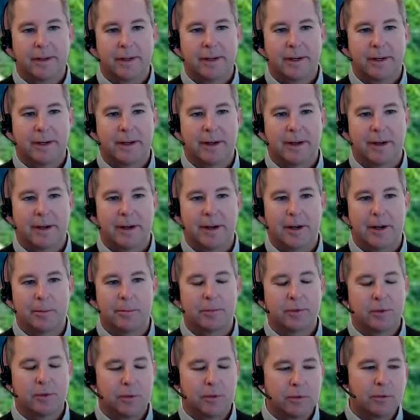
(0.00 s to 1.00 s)

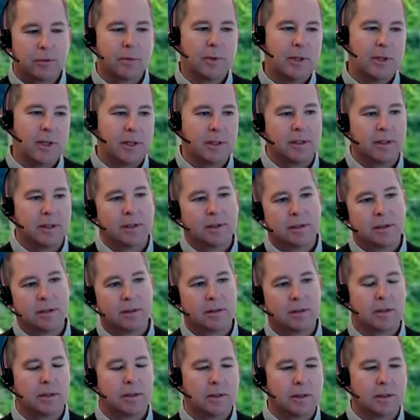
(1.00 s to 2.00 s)
So it was really
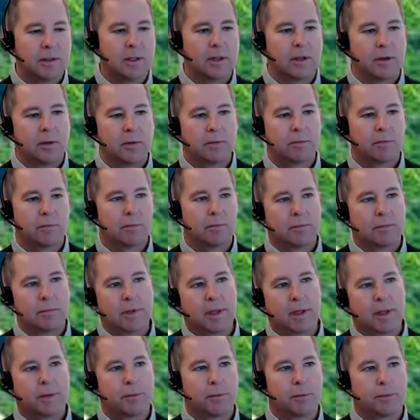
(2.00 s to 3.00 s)

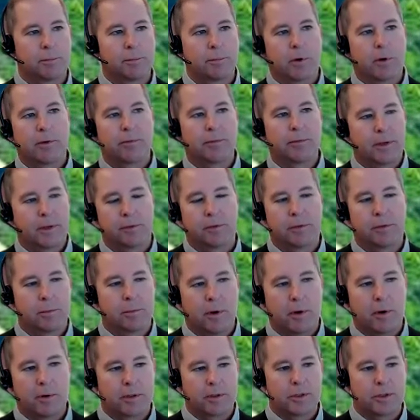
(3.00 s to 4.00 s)
it was perfect. It was a
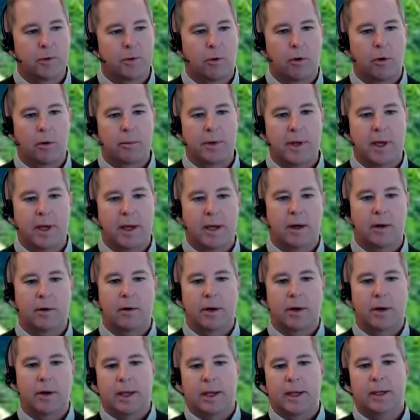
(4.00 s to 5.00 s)
perfect storm. You had
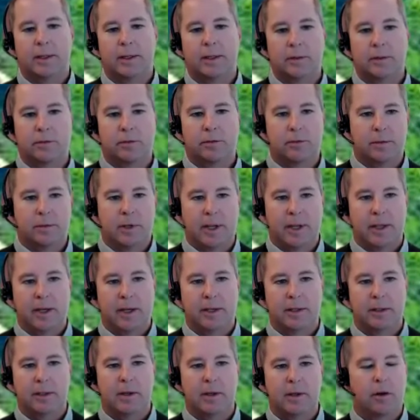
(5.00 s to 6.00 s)
hurricanes
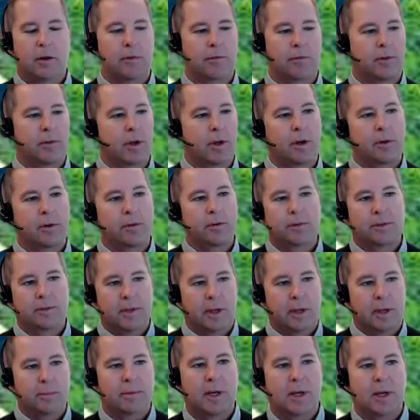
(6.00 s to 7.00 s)
hitting the Gulf Coast at the
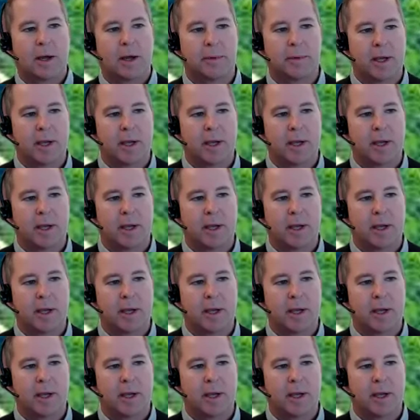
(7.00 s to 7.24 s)
same time.